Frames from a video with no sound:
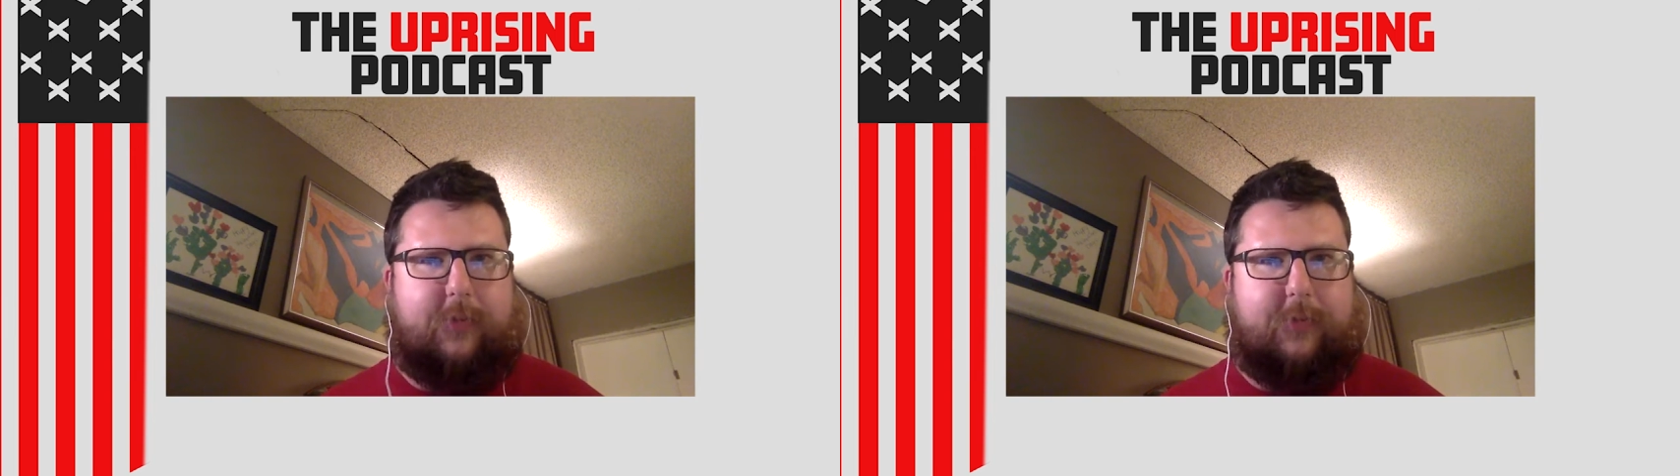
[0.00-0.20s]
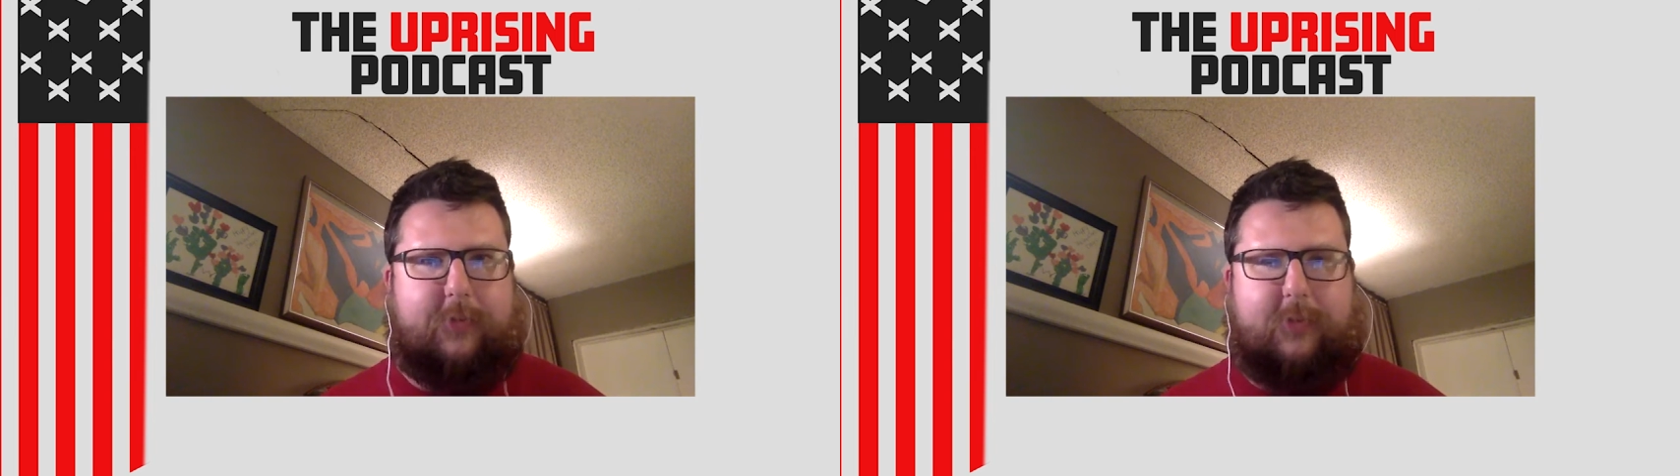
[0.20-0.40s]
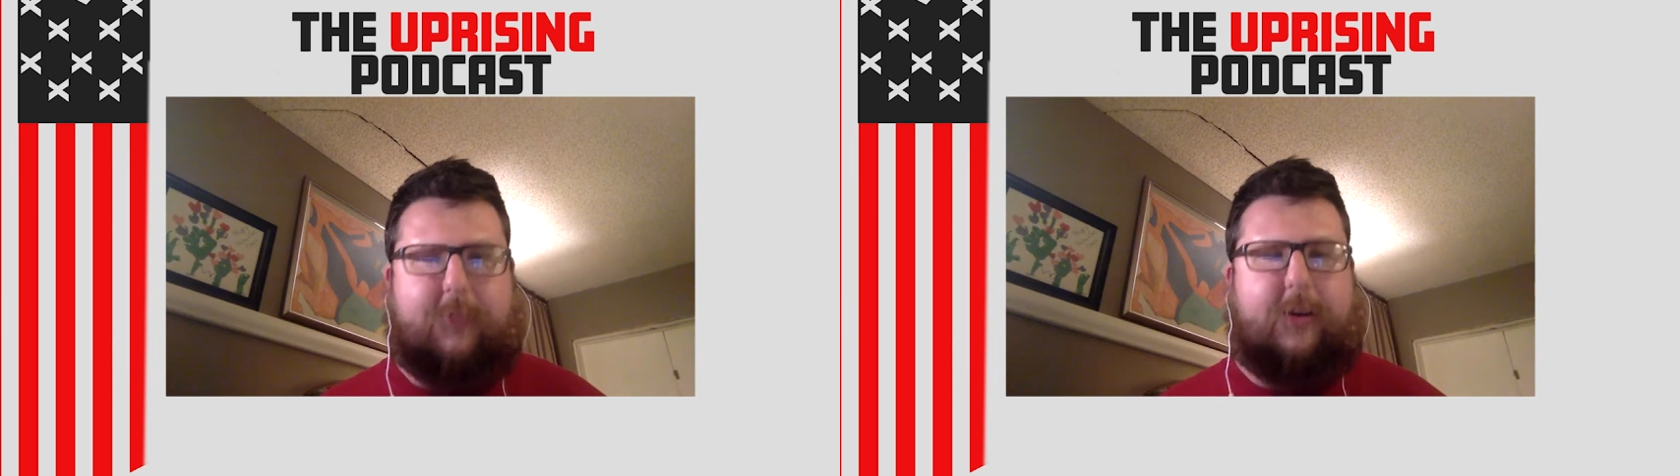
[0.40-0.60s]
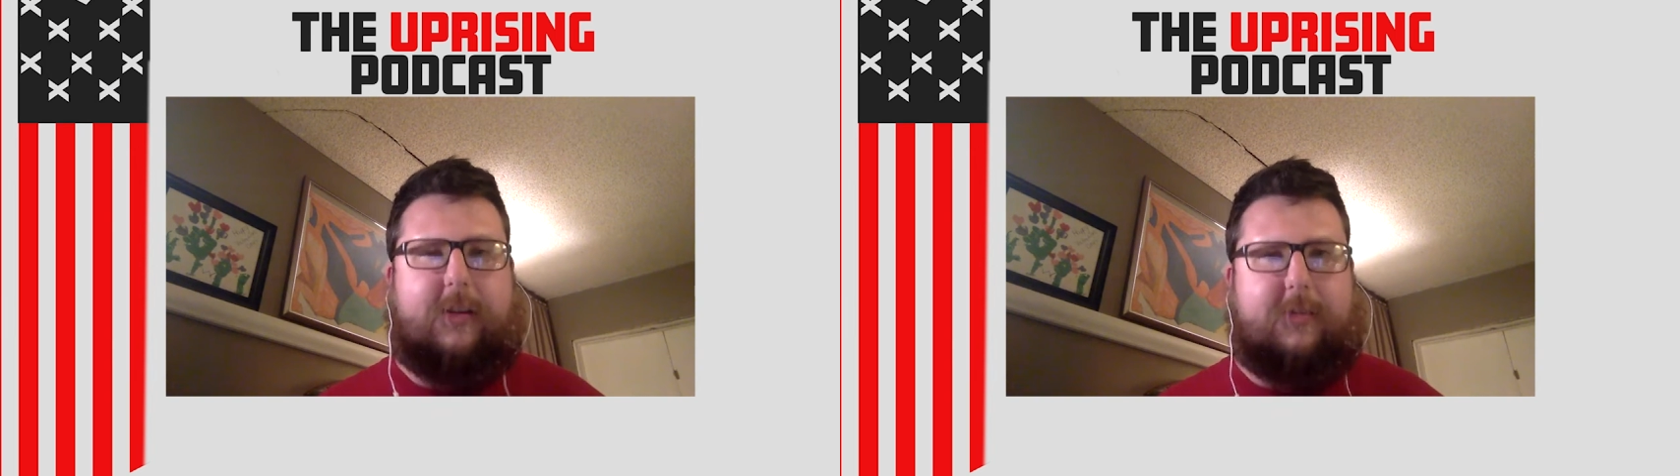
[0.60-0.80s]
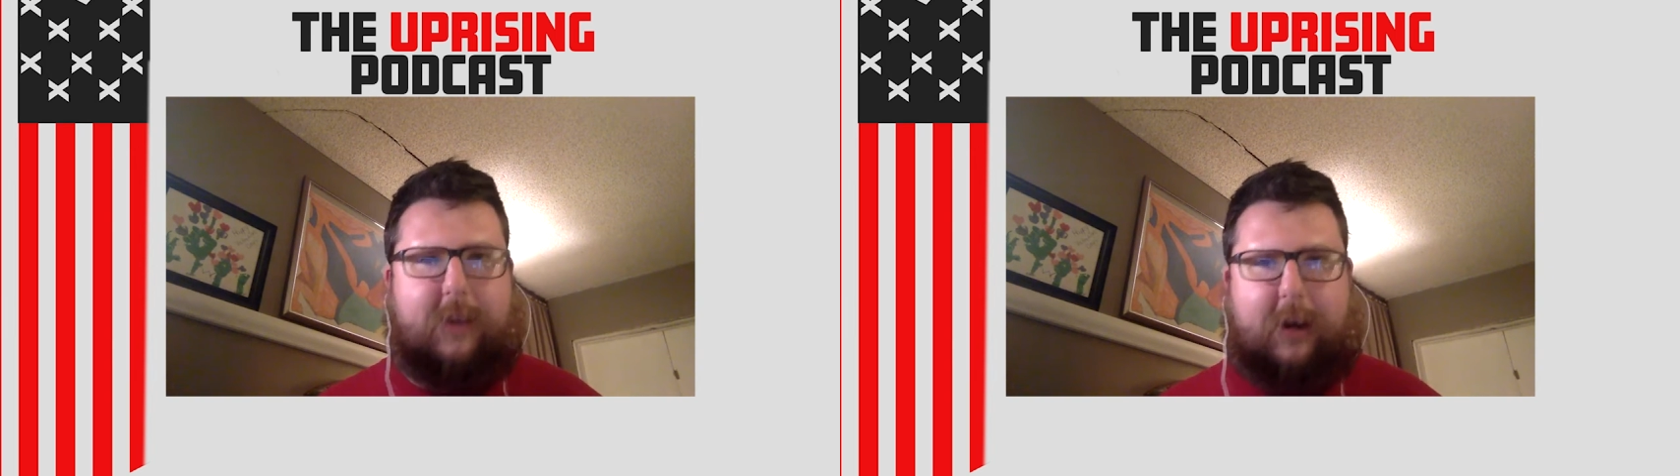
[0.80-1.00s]
If it's something
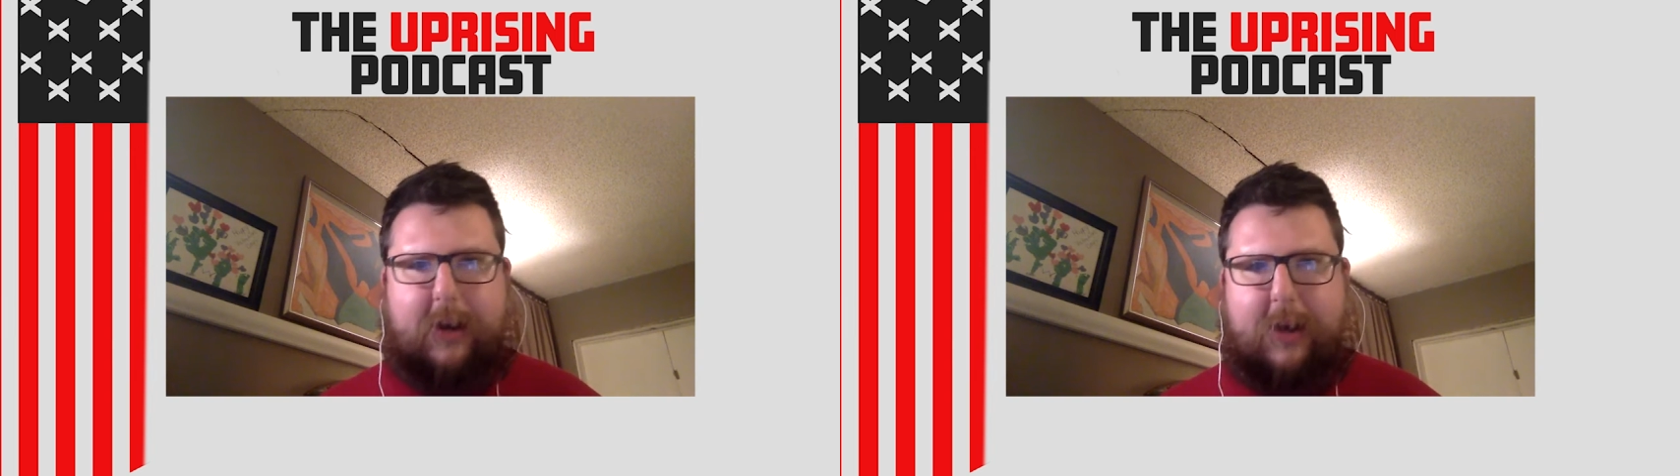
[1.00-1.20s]
insane